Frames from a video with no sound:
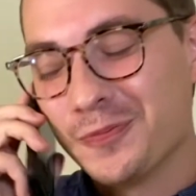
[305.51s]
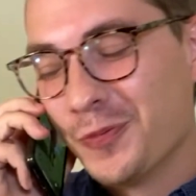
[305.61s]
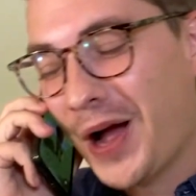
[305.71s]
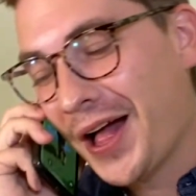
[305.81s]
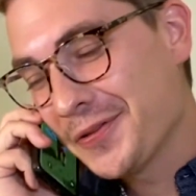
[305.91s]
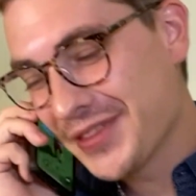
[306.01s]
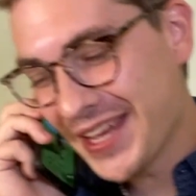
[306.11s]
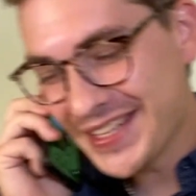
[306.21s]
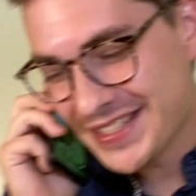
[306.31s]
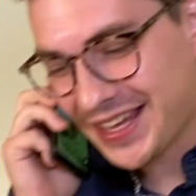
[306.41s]
Wow,
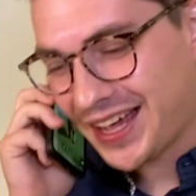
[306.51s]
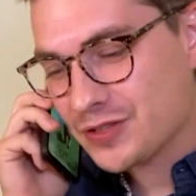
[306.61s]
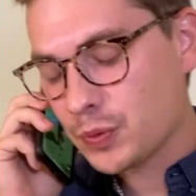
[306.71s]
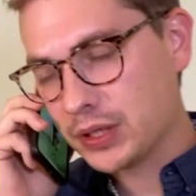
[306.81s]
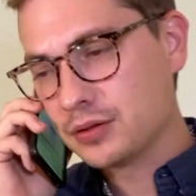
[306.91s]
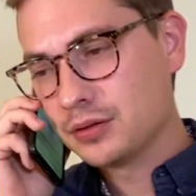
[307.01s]
thanks guys. What?